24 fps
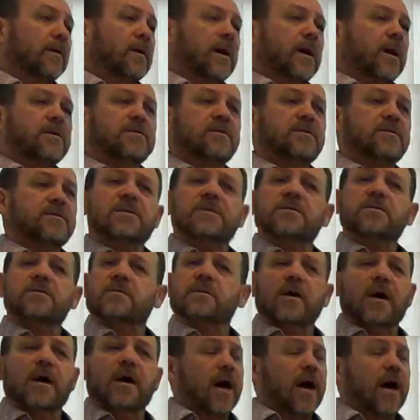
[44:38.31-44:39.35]
God
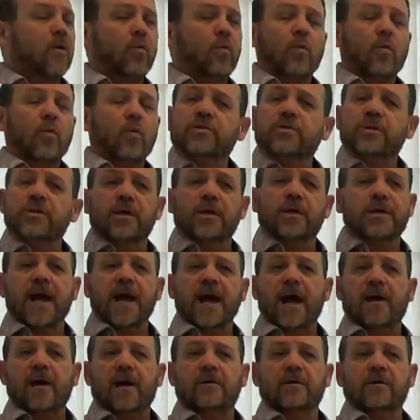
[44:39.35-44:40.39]
says, I don't want you to
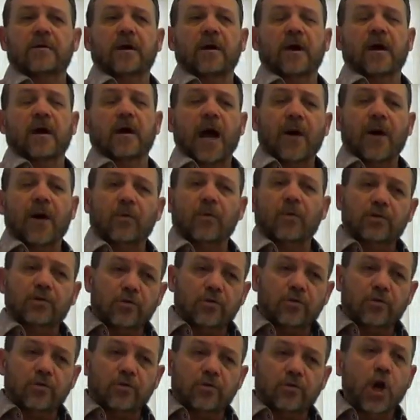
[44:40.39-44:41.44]
doubt. I
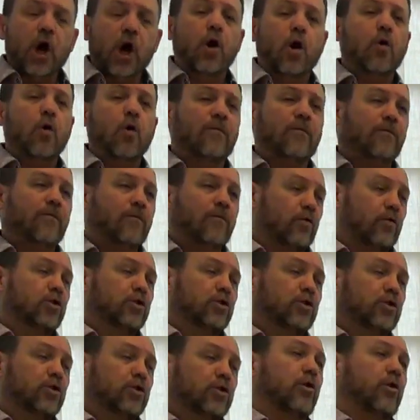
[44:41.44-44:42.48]
want you to know for
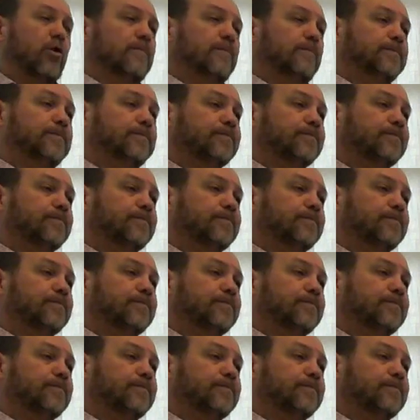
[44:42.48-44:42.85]
sure.